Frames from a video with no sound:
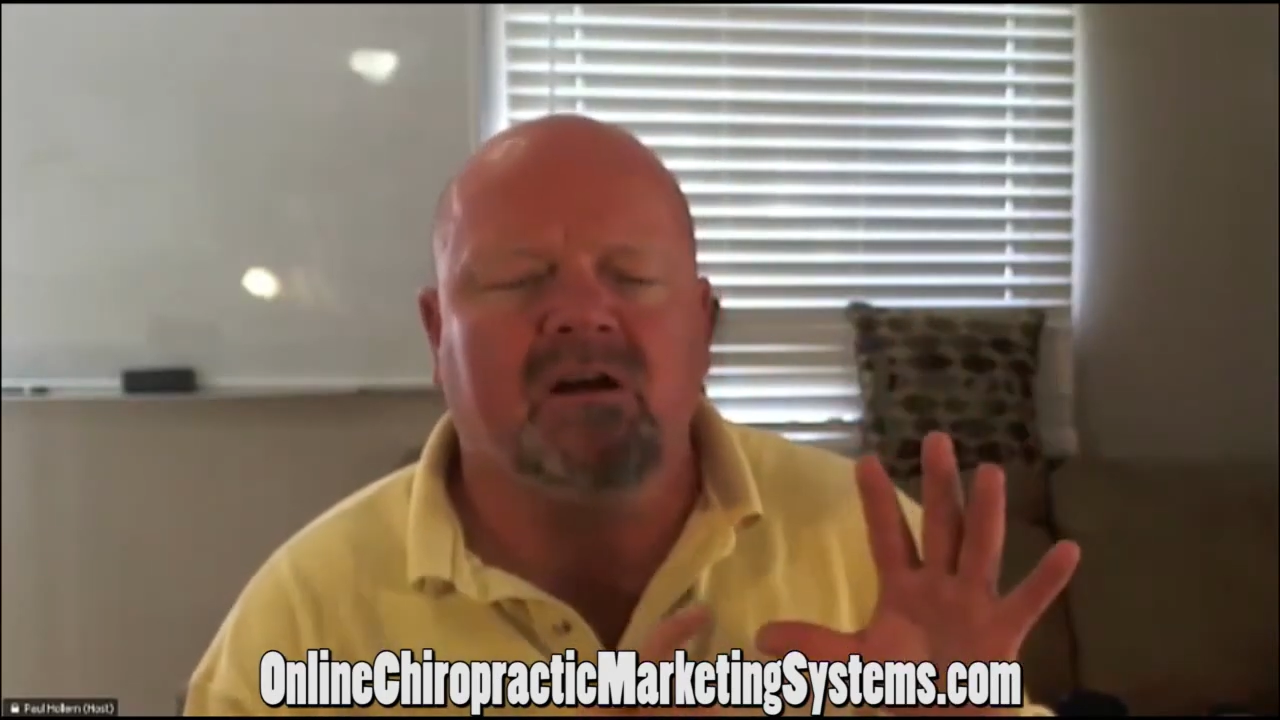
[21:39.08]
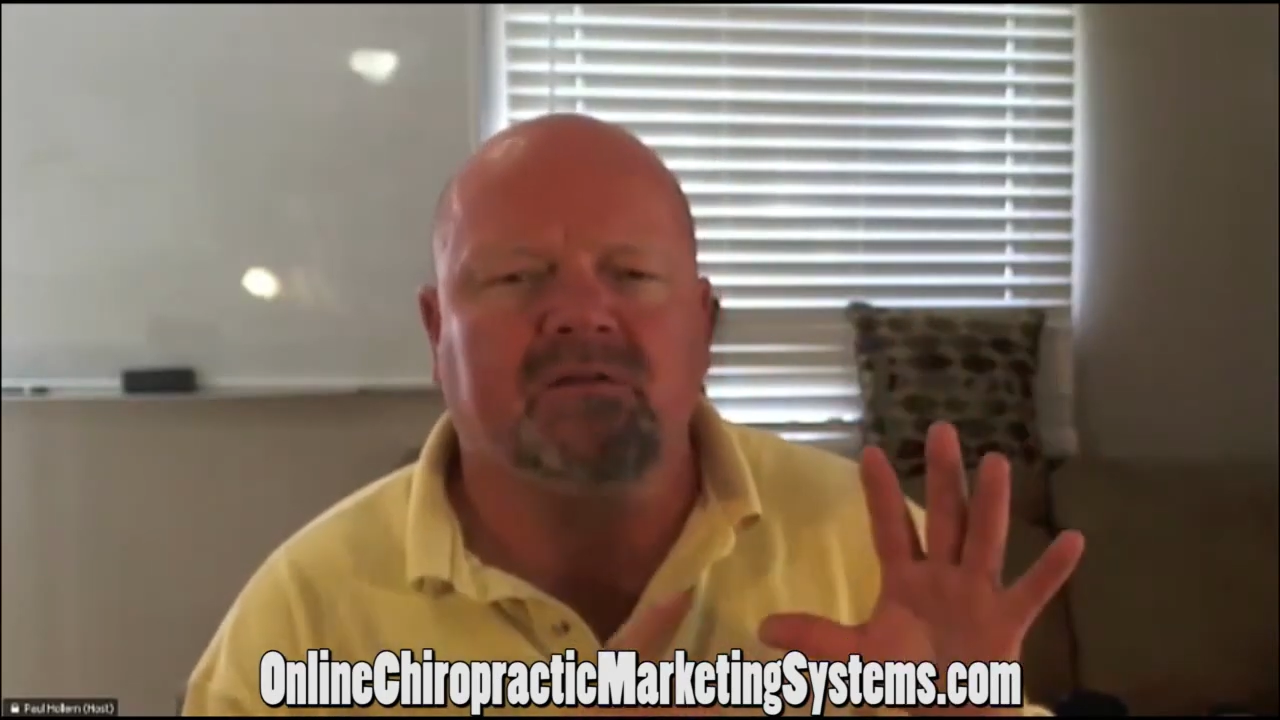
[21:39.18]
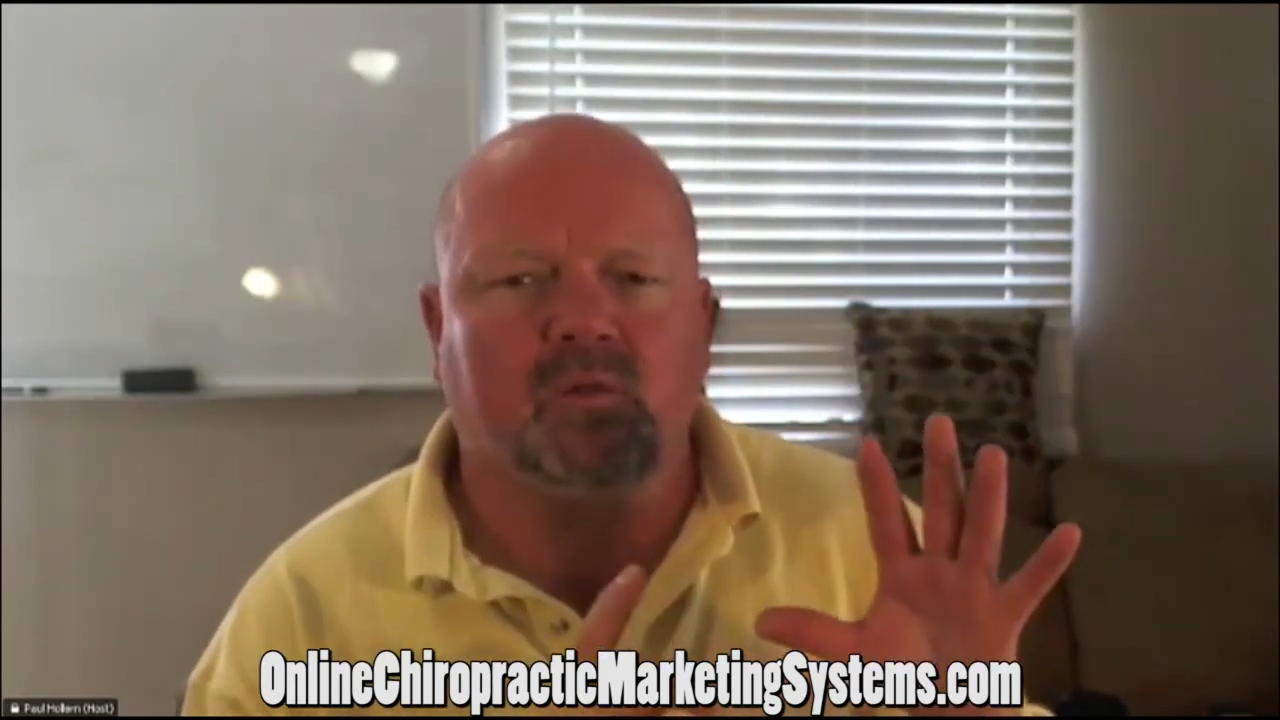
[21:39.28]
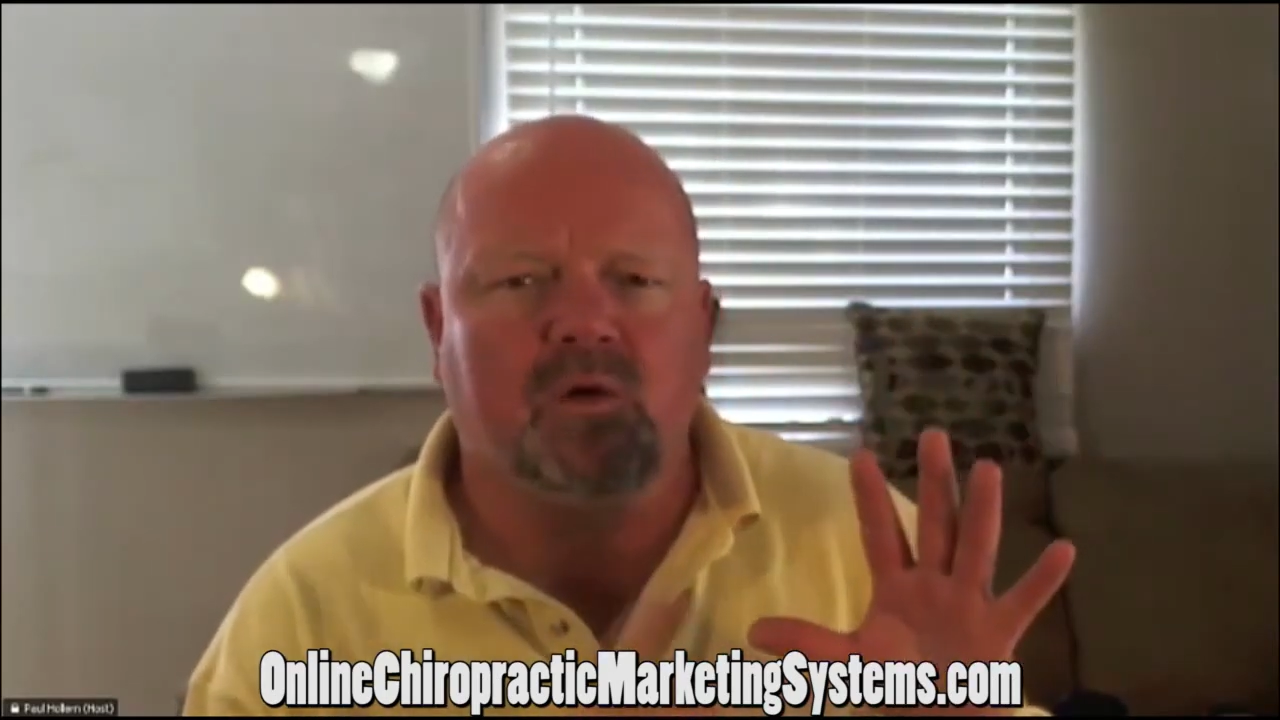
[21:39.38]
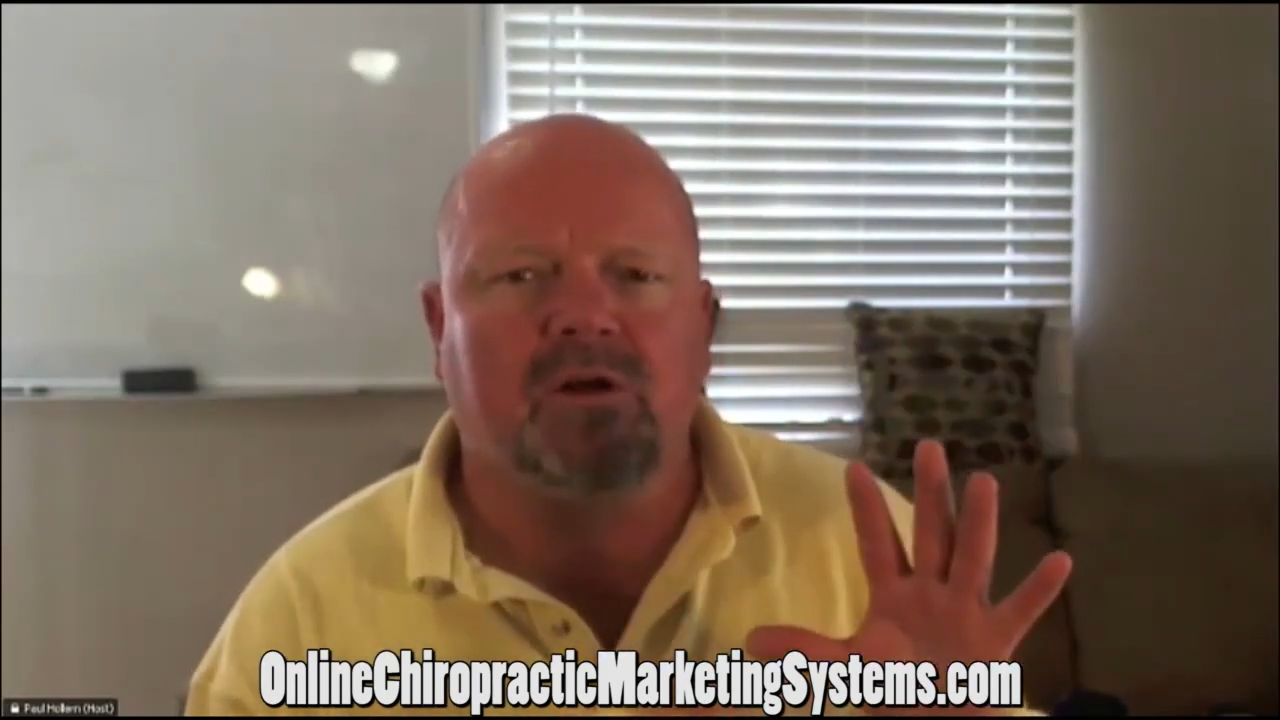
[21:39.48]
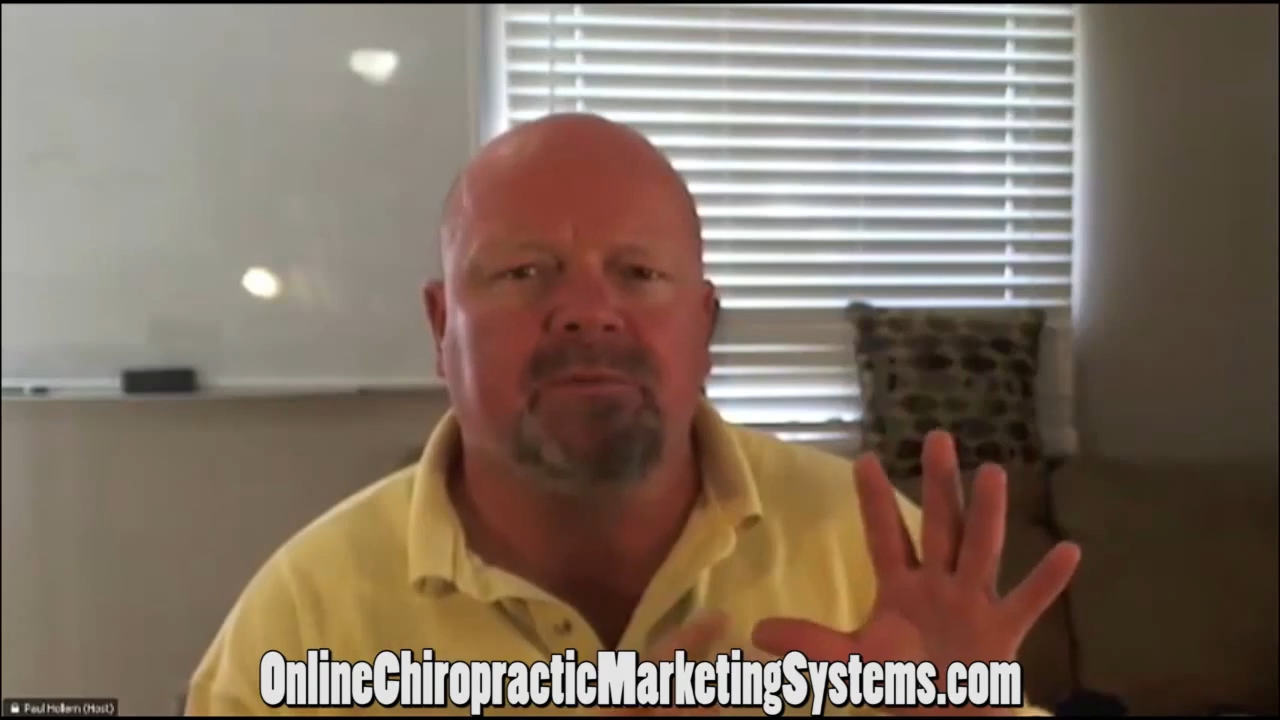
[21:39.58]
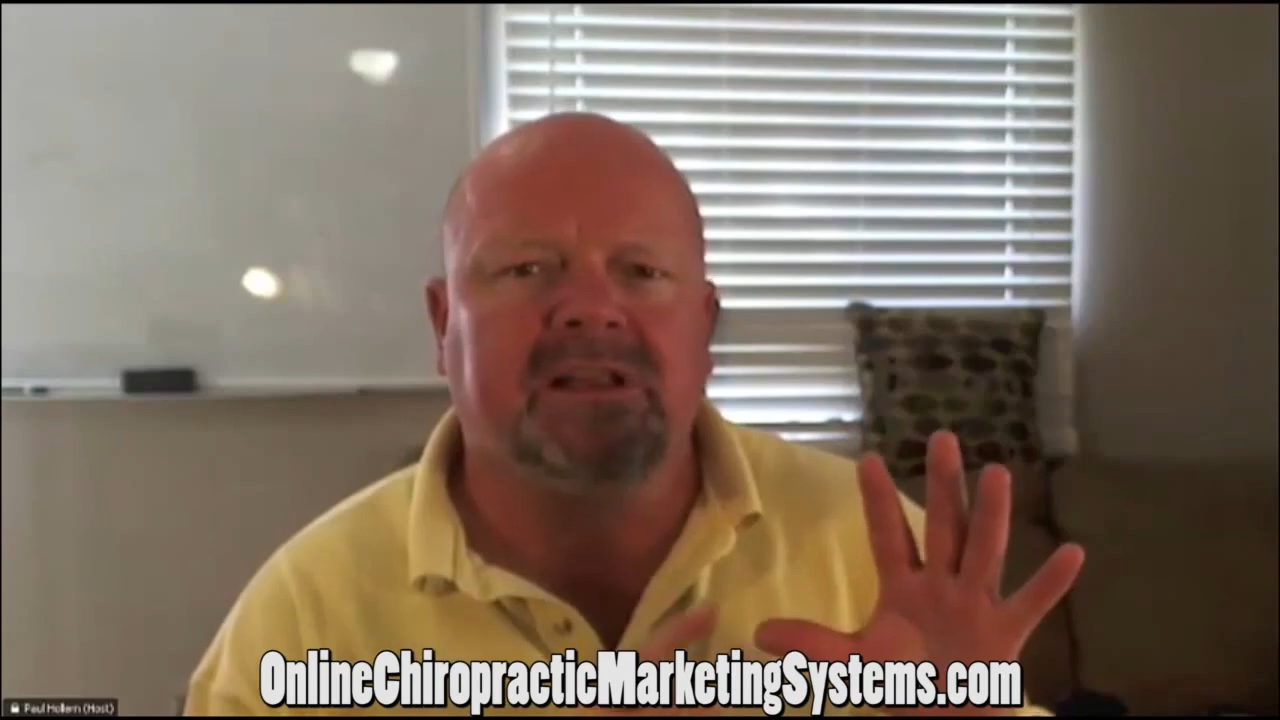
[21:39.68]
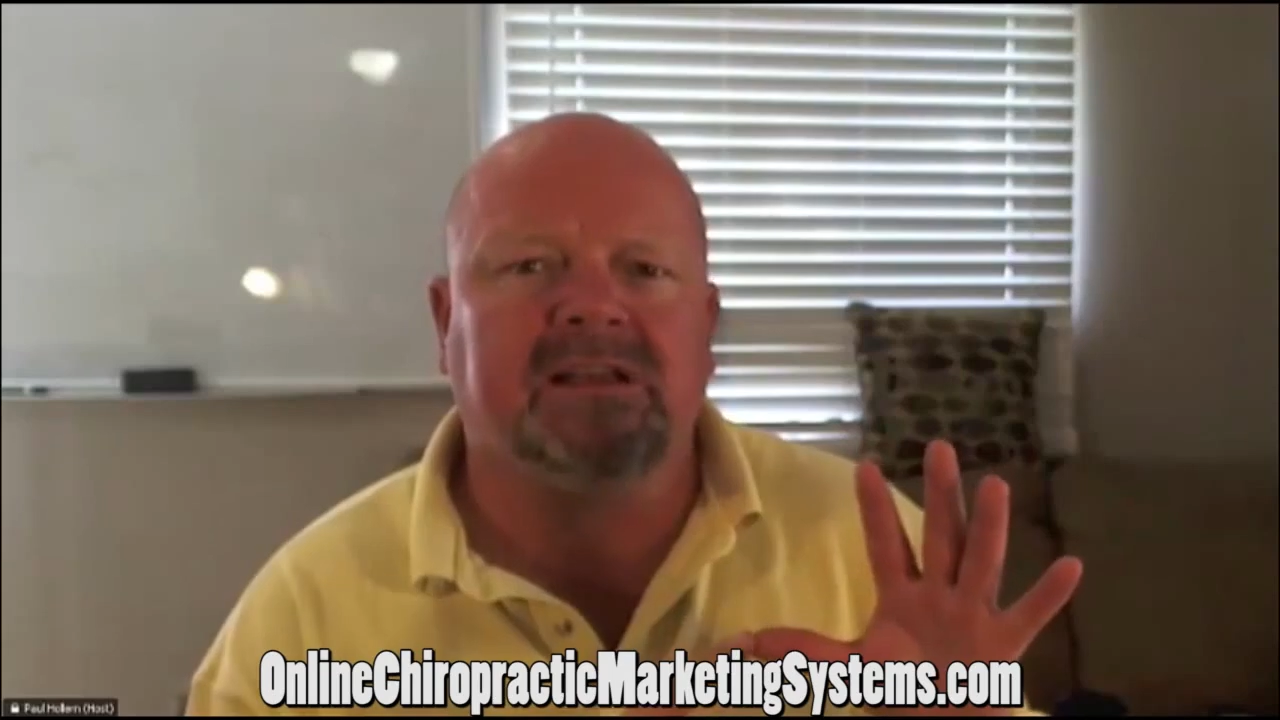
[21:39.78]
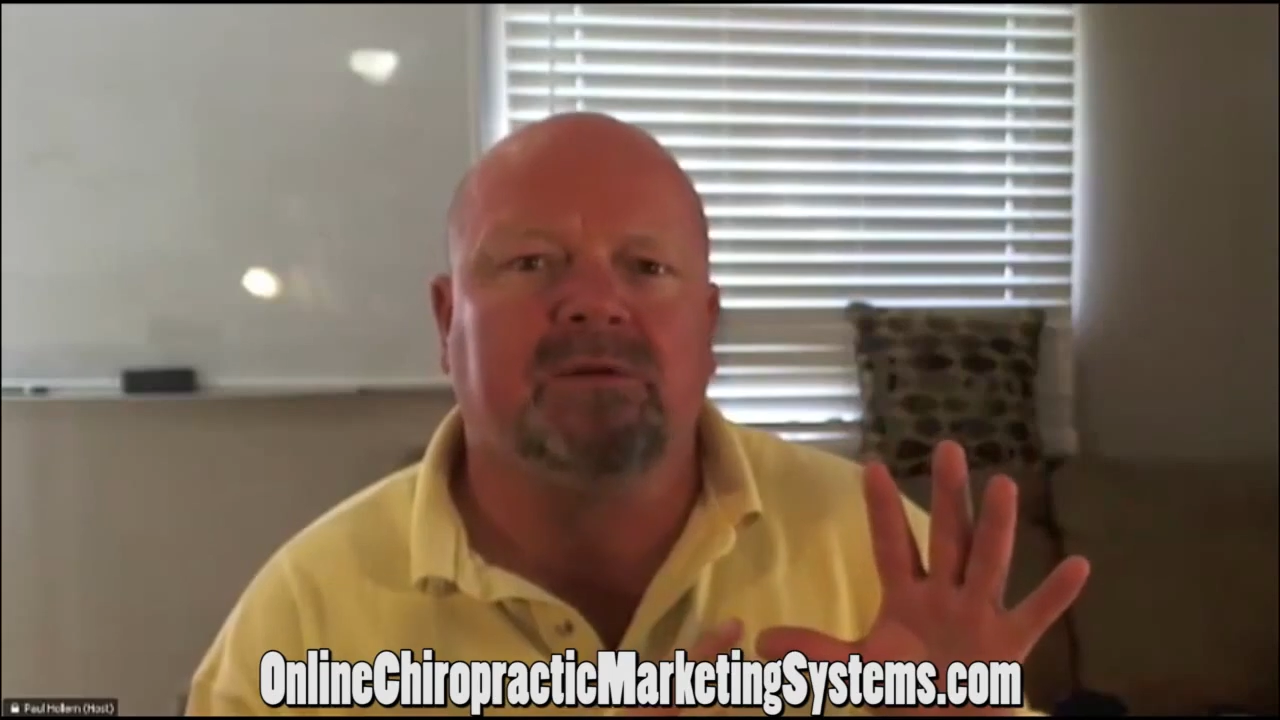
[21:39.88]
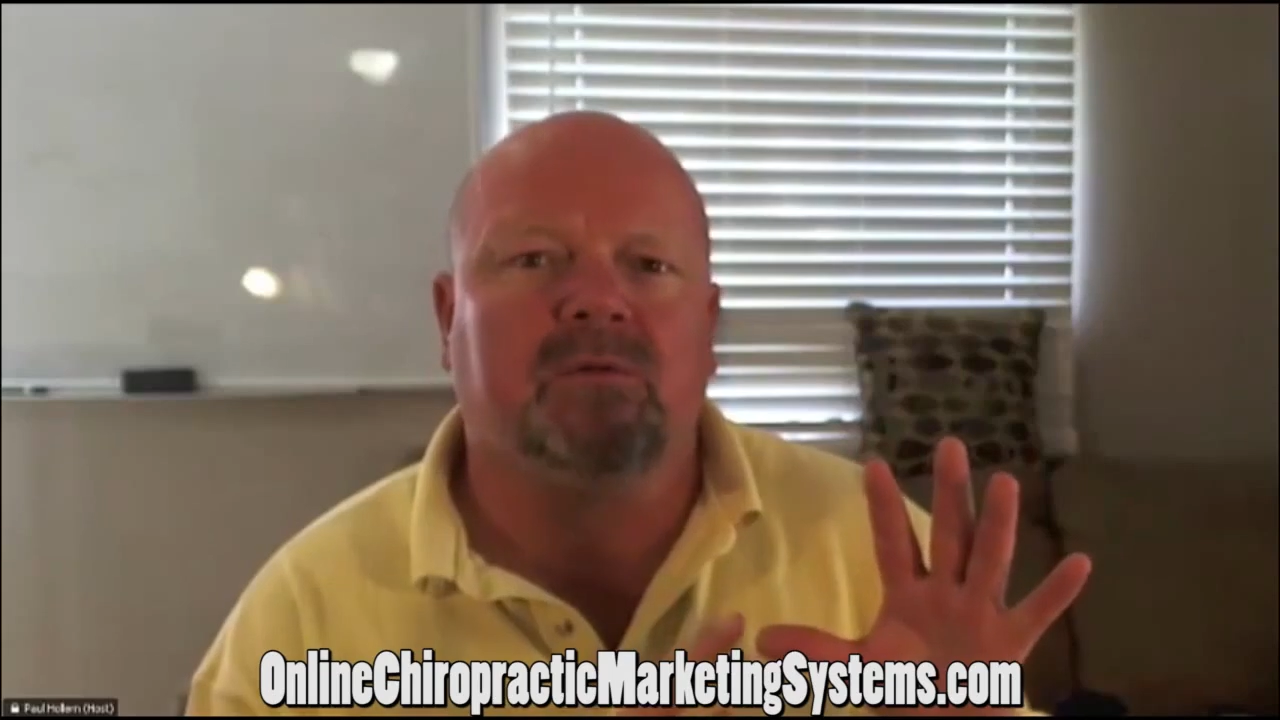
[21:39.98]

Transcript: Overwhelmingly,